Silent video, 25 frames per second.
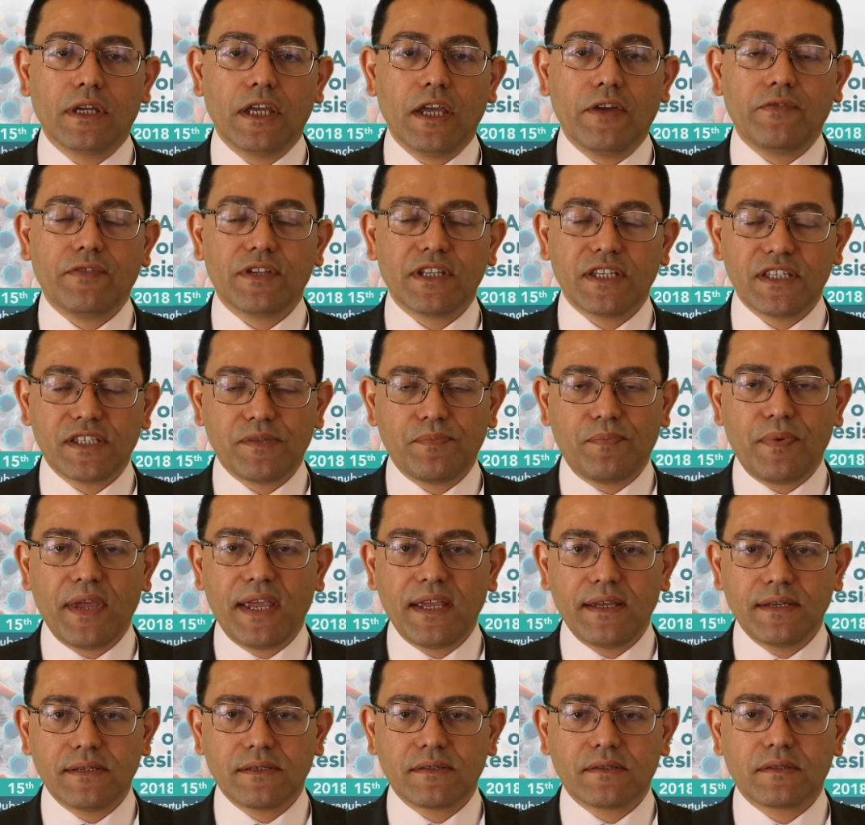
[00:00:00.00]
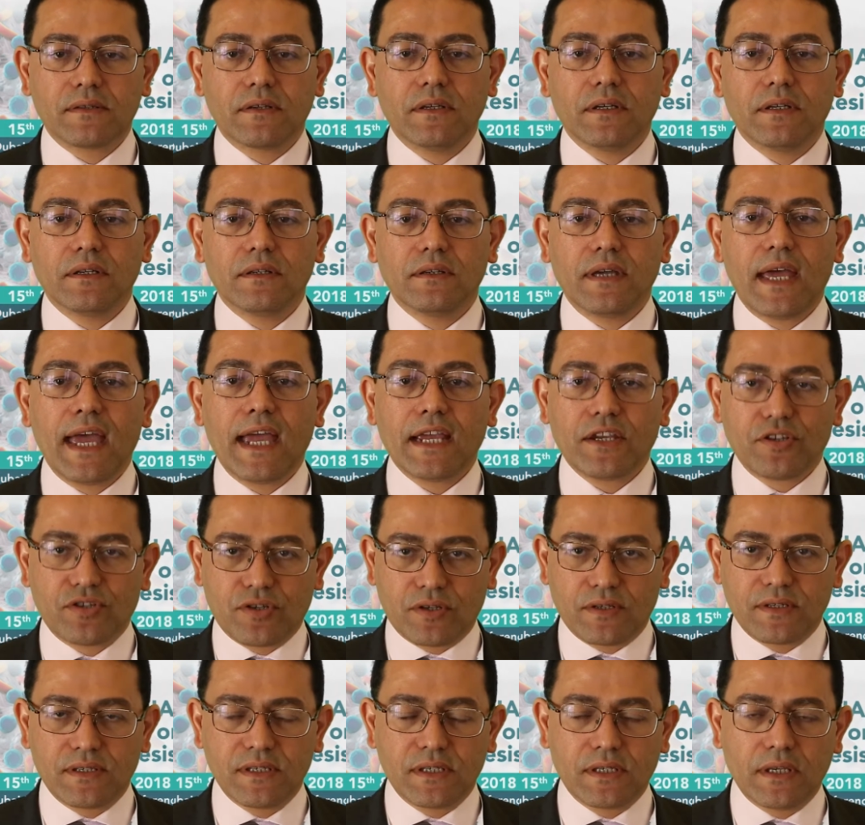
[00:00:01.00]
evidence-based
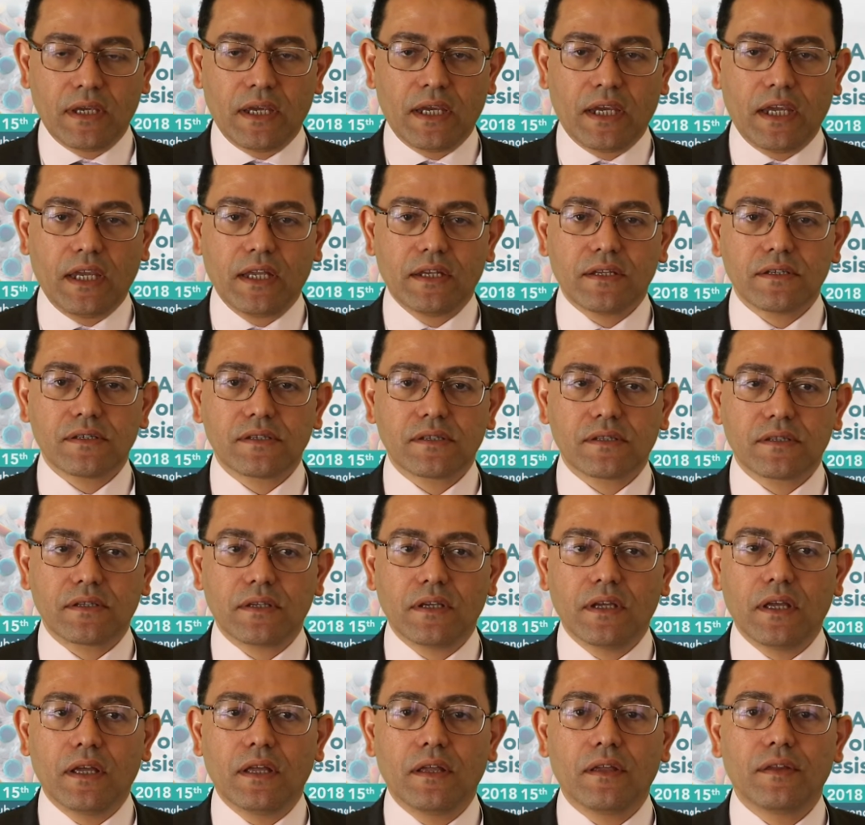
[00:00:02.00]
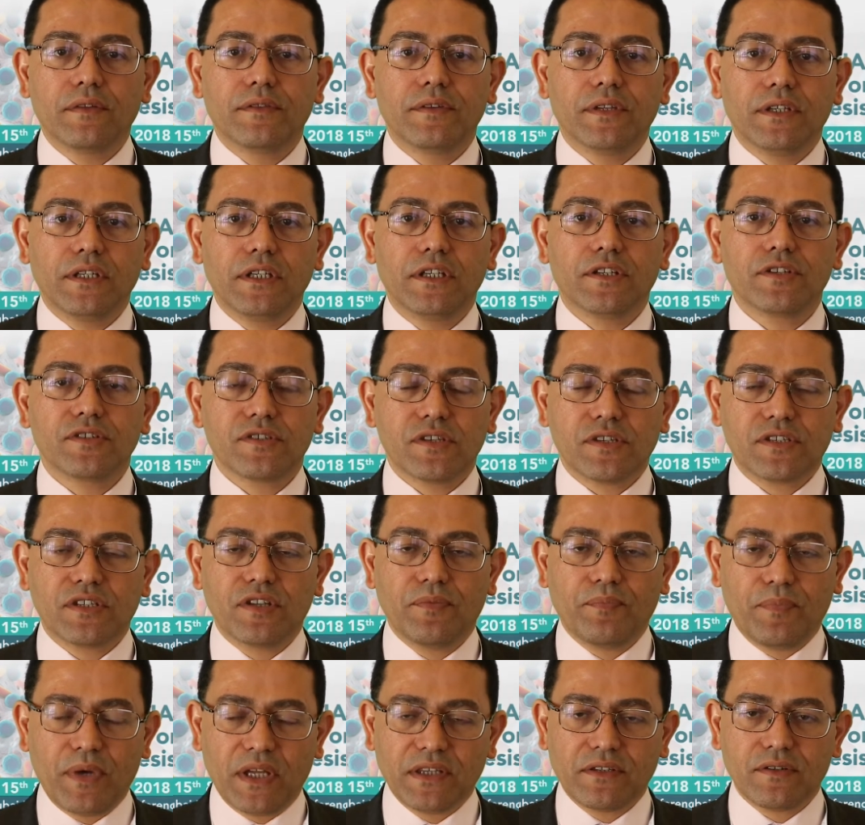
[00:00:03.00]
actions against the
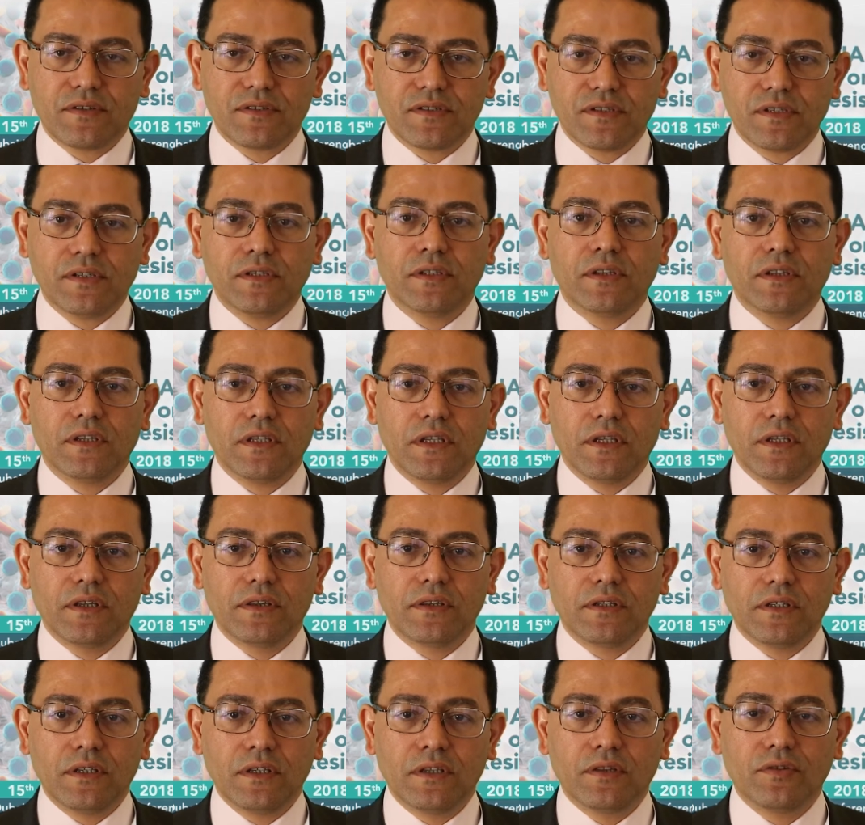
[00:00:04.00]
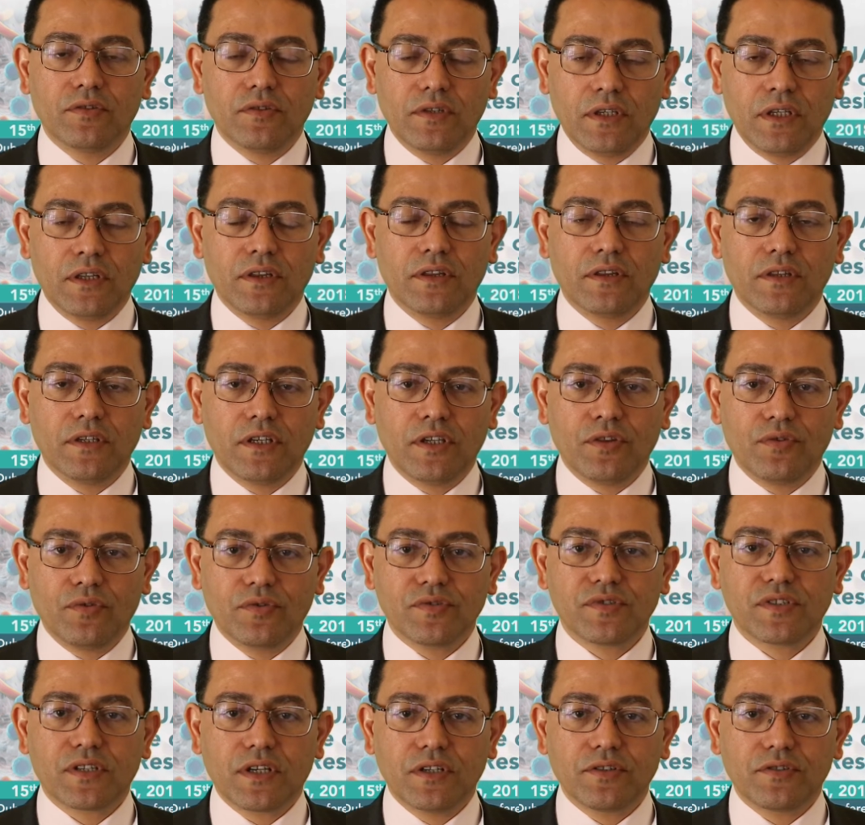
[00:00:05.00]
resistant patterns in
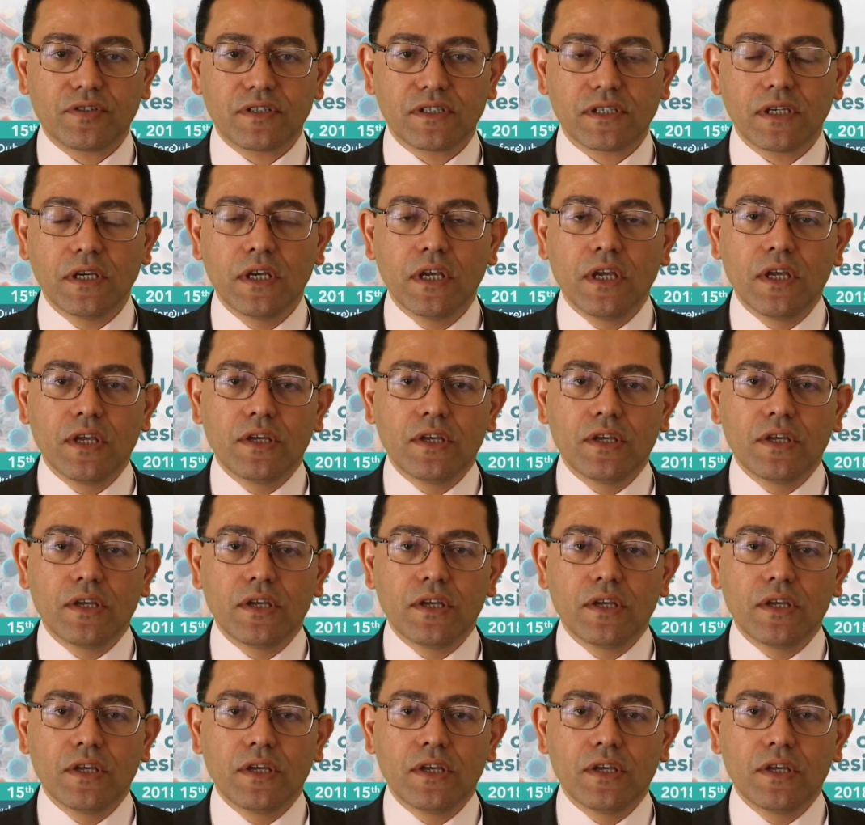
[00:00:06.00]
those countries.